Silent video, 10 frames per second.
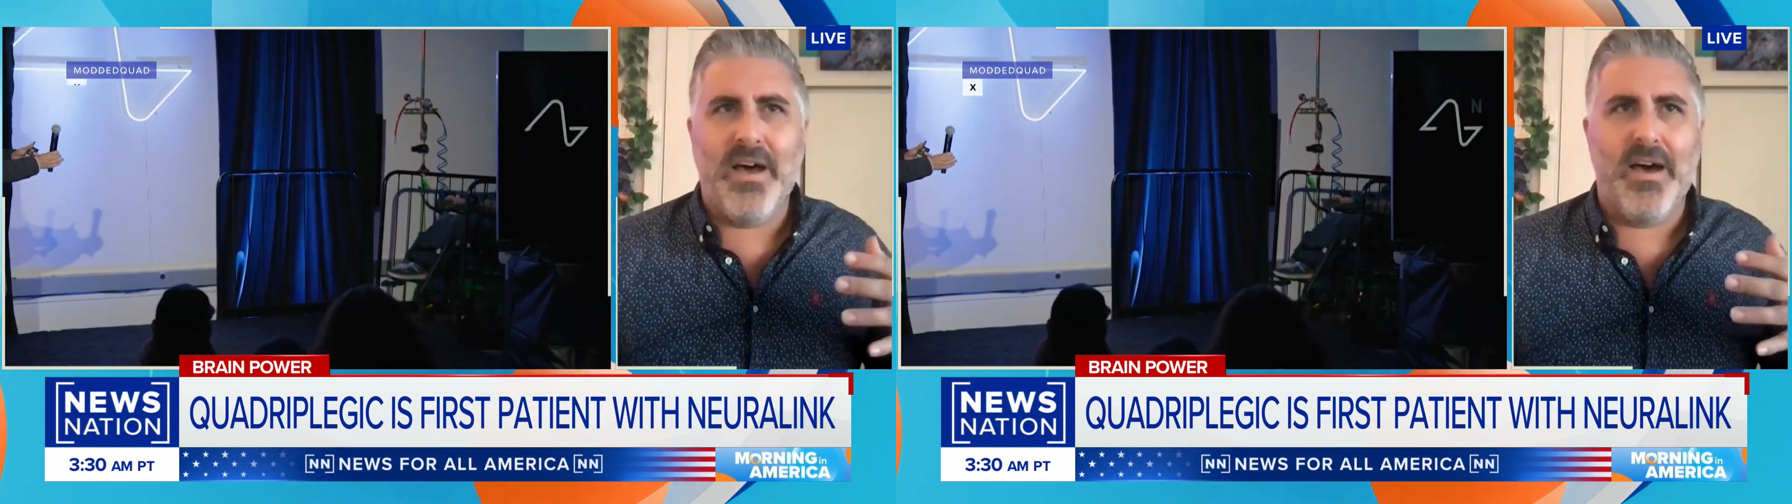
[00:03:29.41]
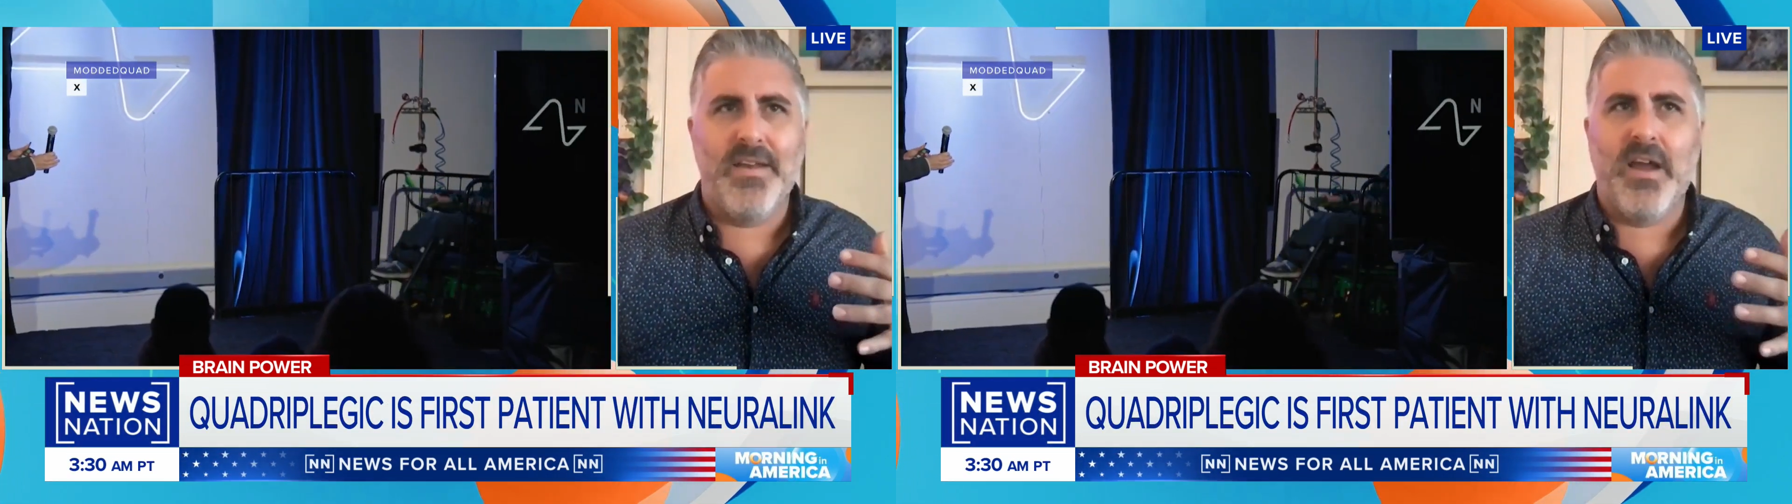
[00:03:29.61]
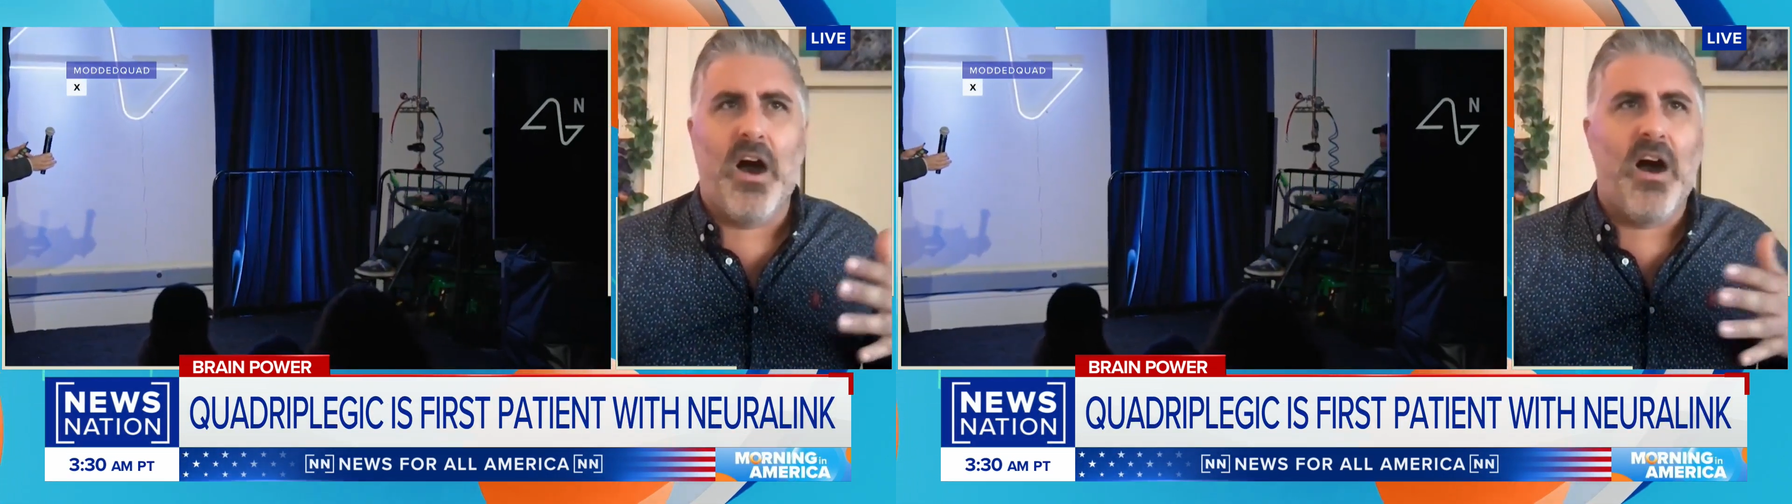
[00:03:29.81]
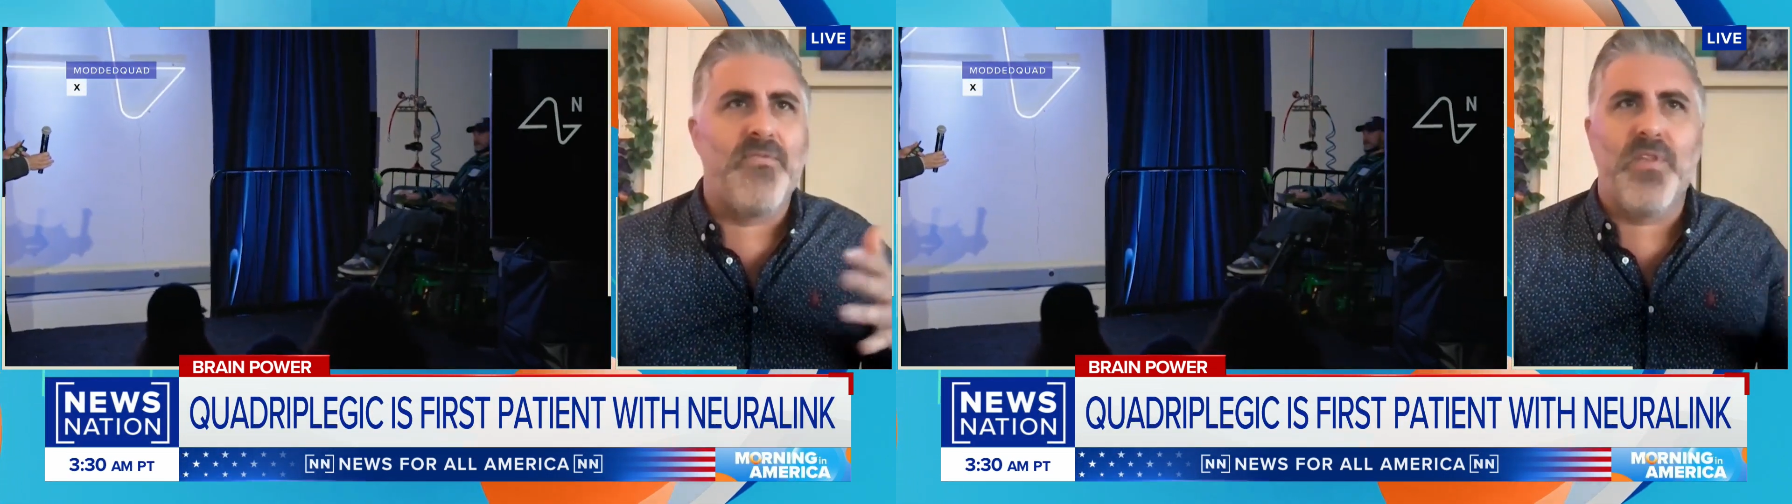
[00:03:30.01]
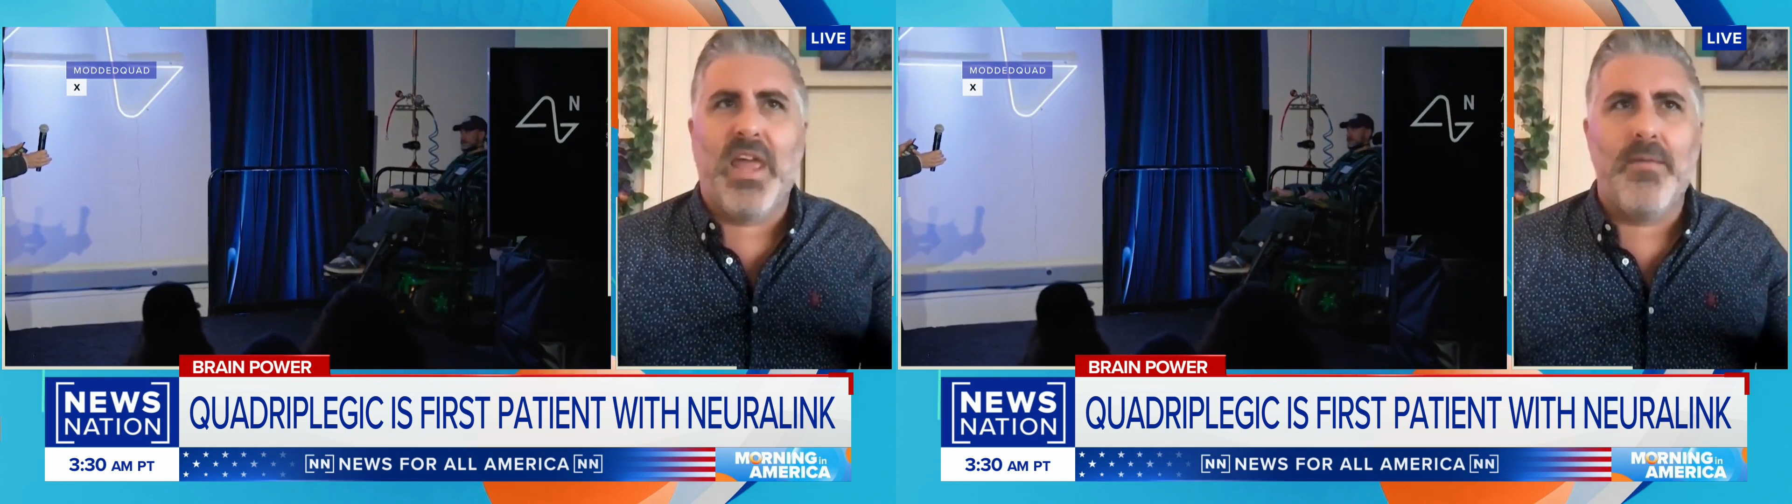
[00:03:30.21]
uh, an
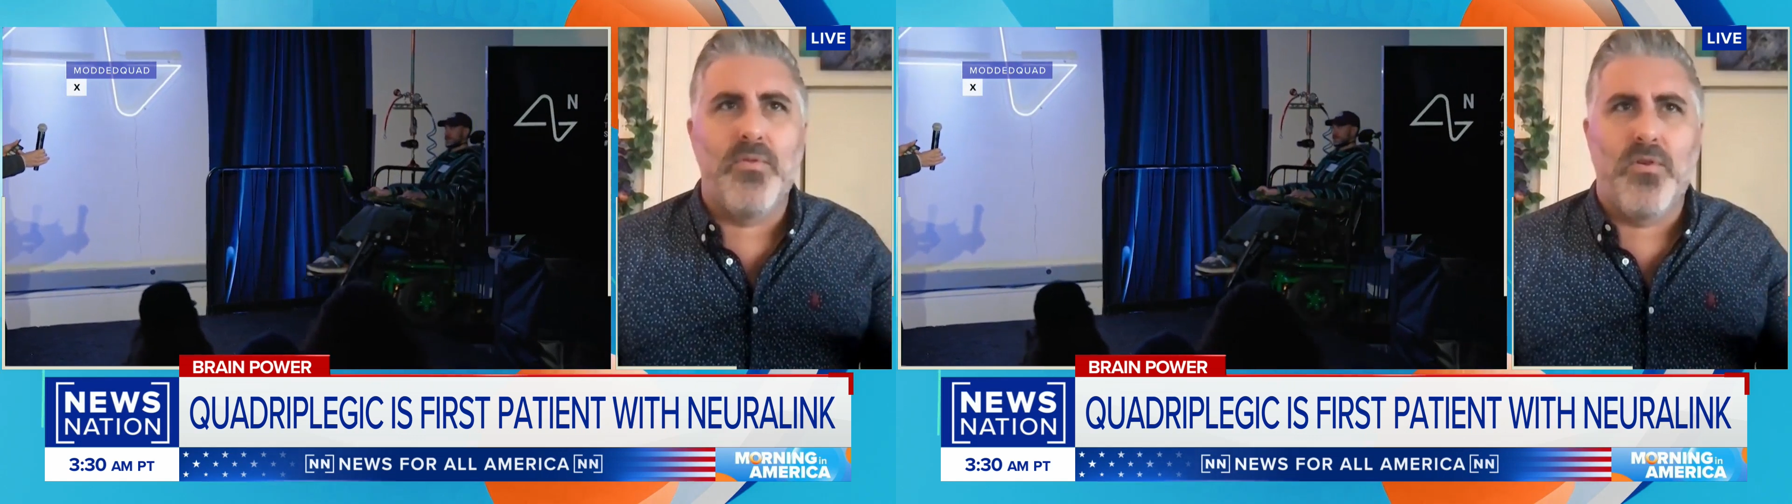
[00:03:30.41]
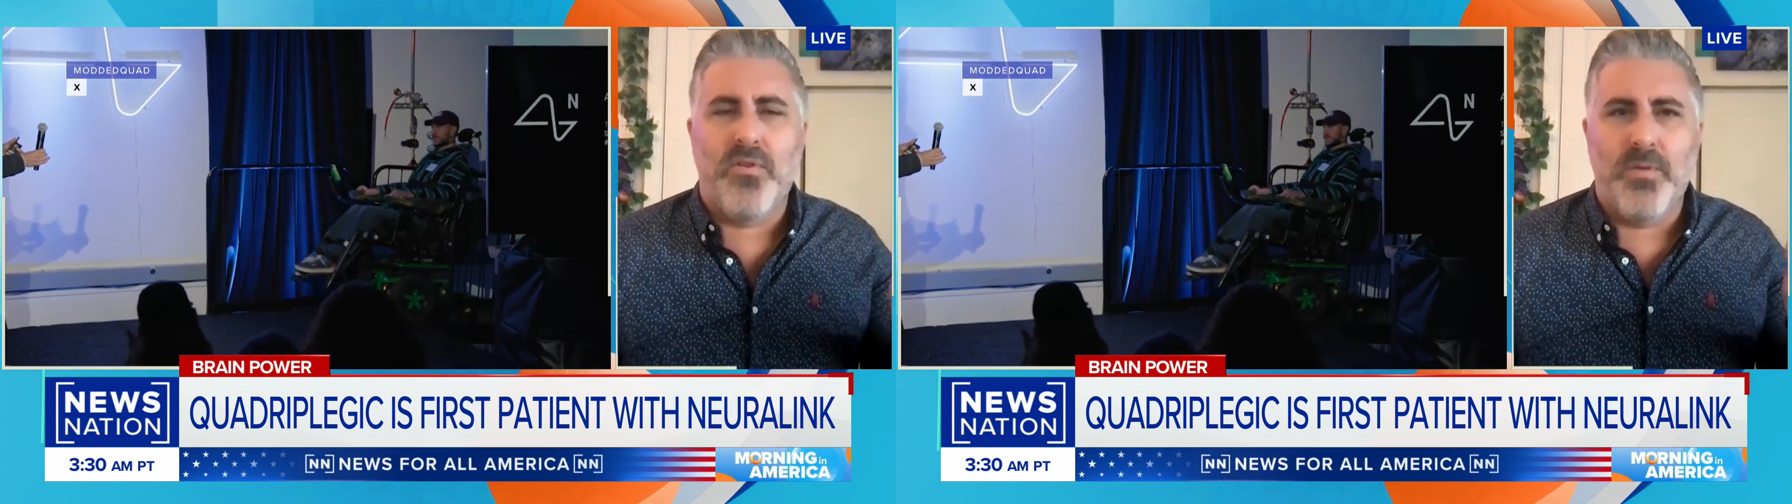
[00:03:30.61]
off-label